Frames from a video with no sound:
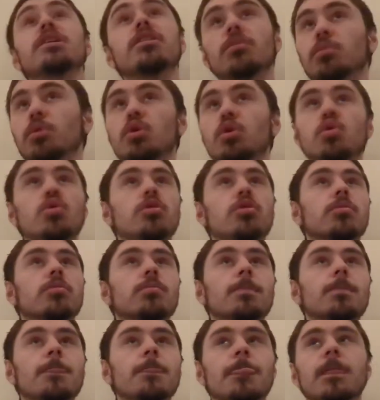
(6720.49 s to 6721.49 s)
I'm like,
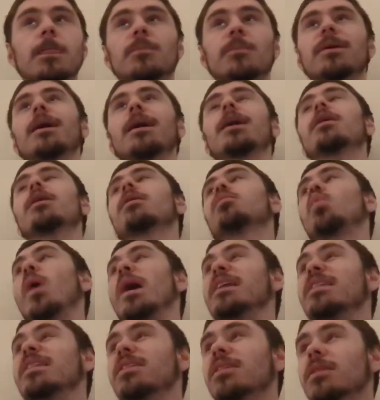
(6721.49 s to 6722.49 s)
whites. I'm like, oh, I
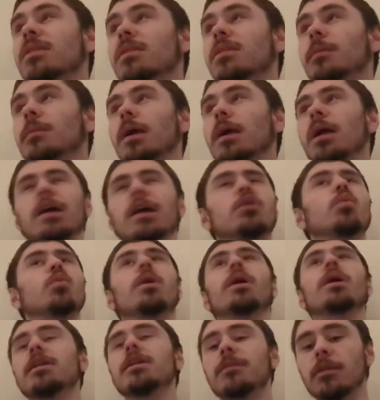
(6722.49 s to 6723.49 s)
don't want any of this. And
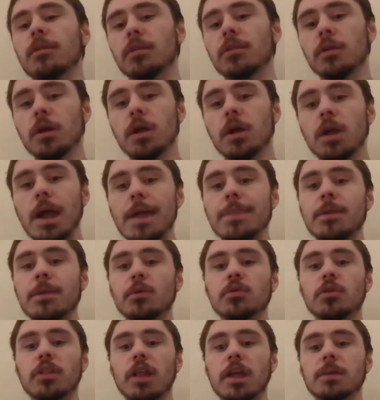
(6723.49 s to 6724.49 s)
they were just like,
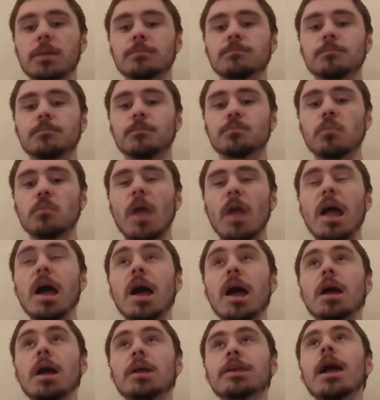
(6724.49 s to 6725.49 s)
yeah, we have.
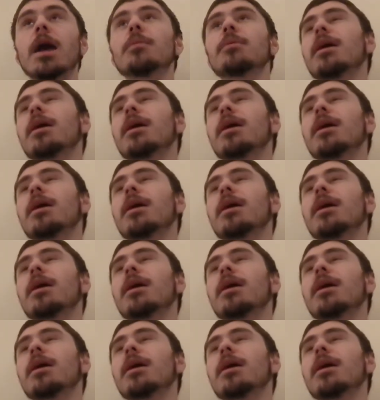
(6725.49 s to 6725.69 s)
I